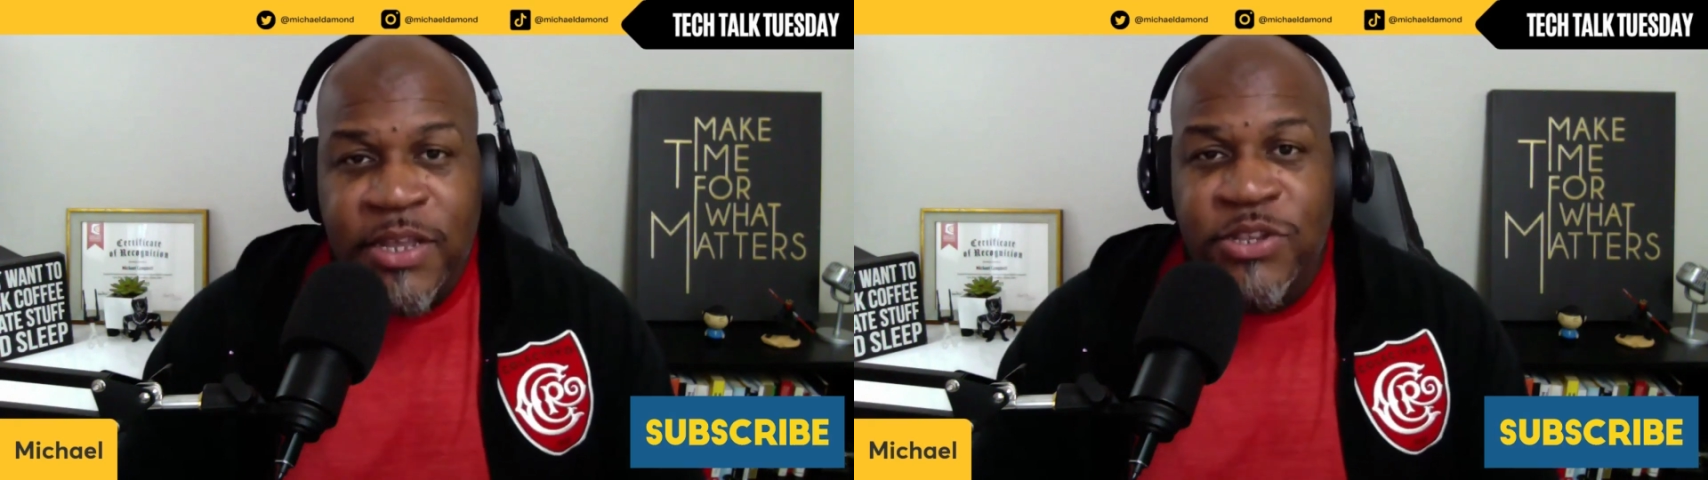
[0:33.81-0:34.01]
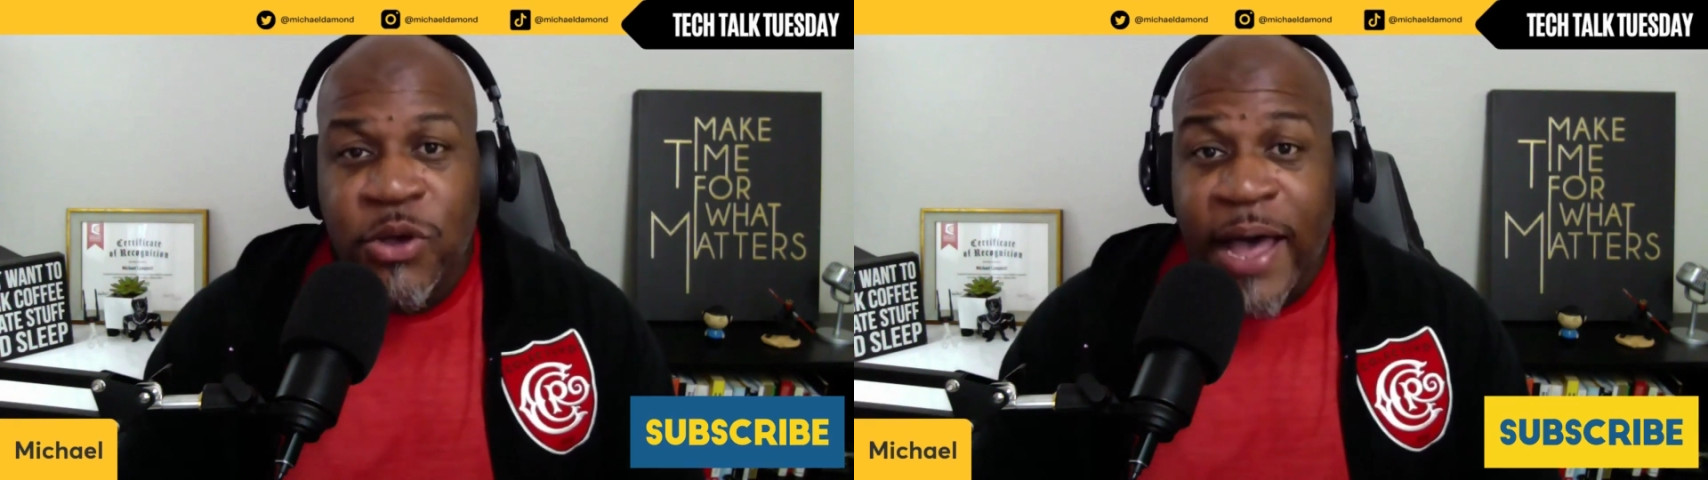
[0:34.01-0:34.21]

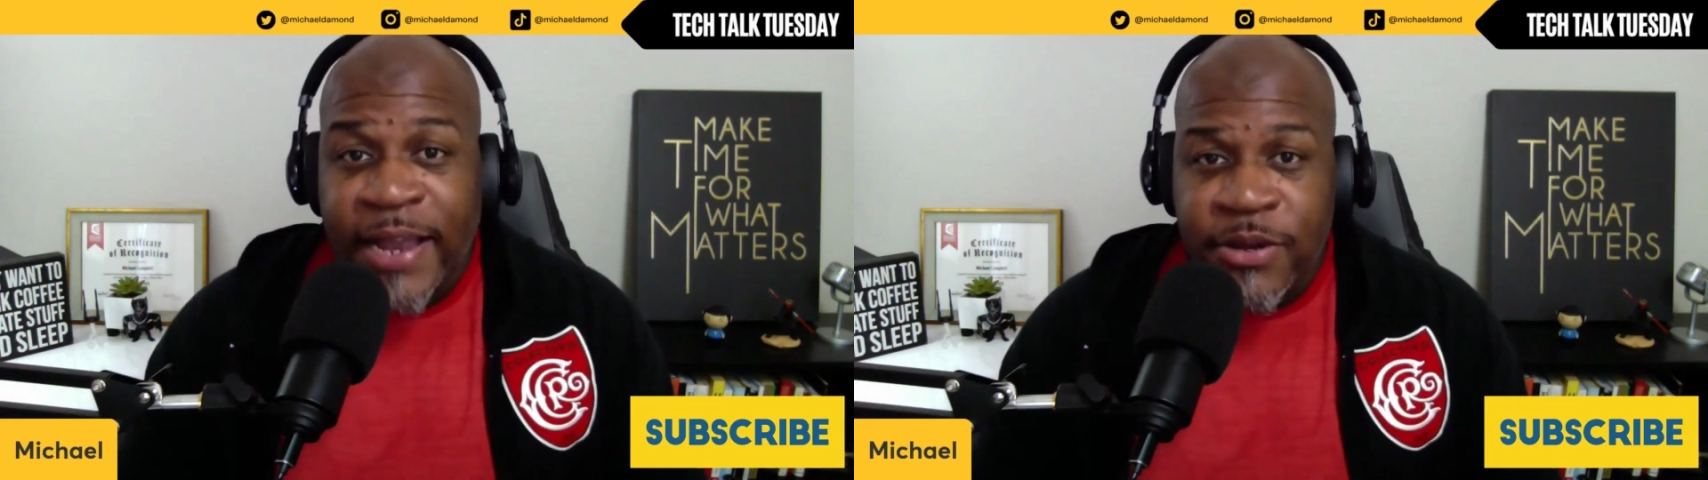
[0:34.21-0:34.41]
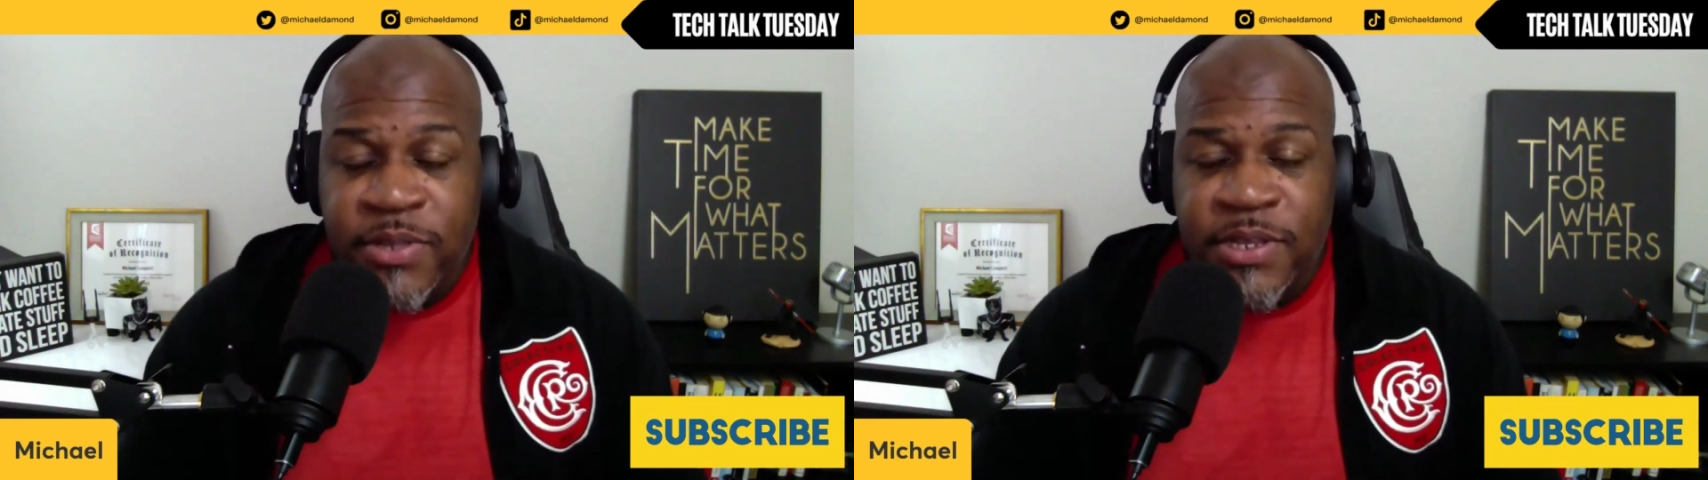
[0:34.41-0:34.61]
So
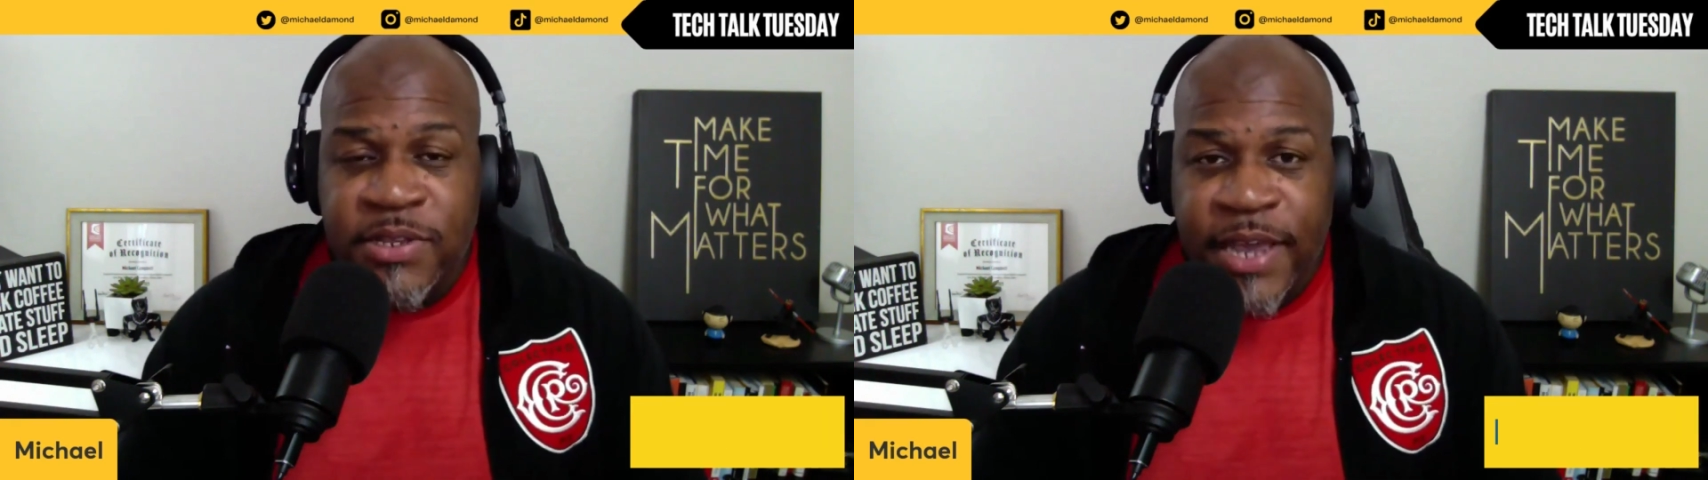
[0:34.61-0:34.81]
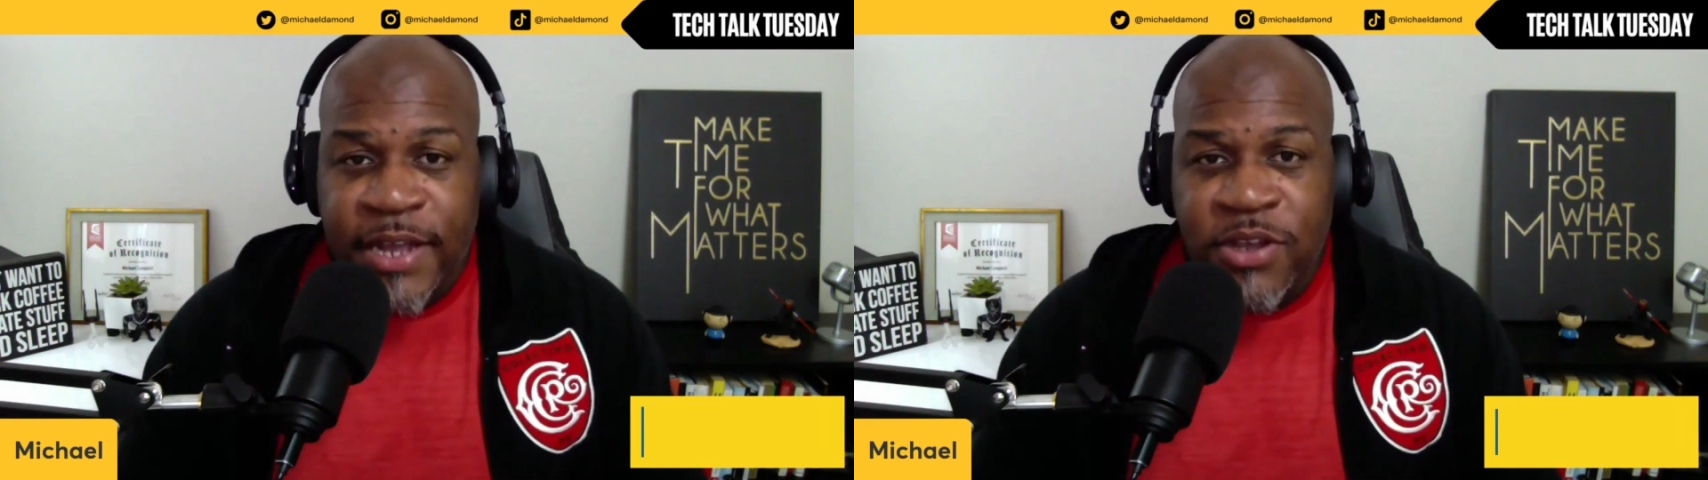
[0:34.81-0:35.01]
I do
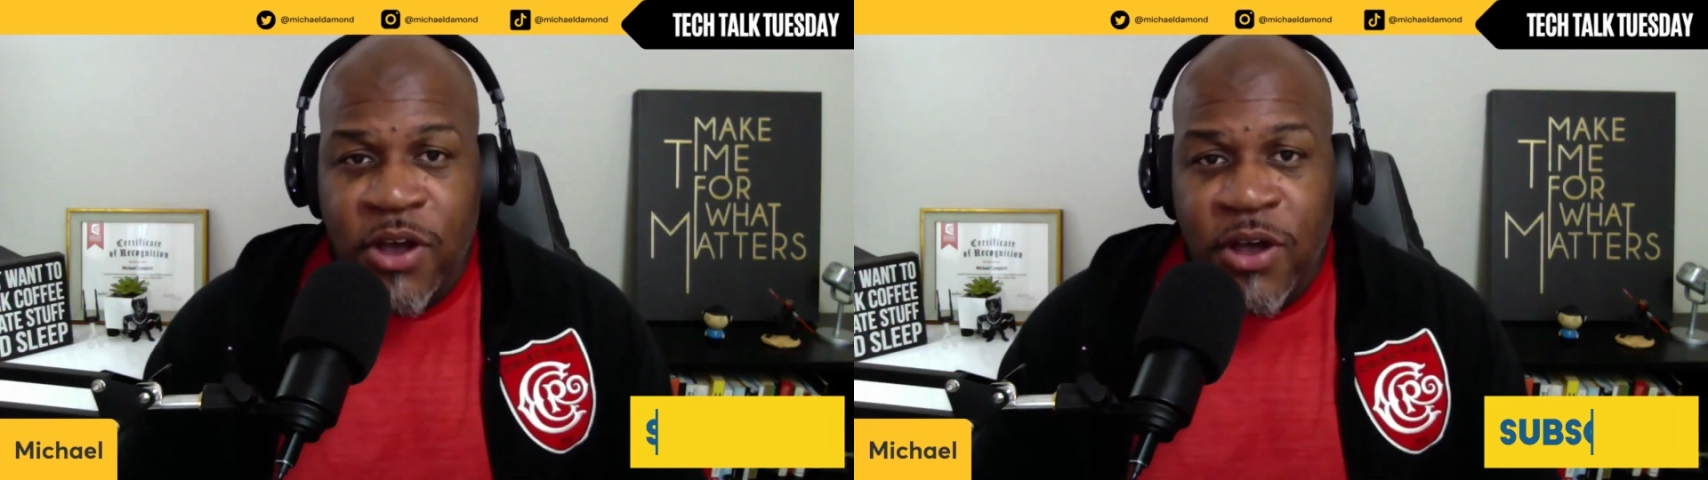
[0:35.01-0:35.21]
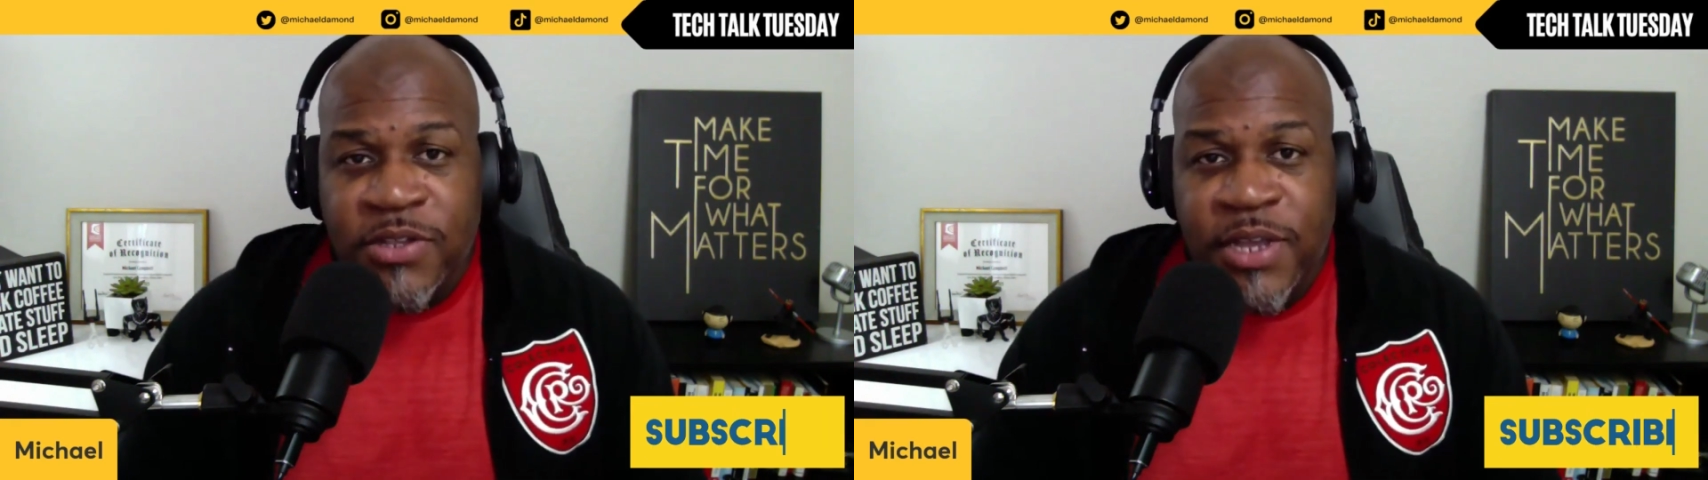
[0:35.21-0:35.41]
these tech talks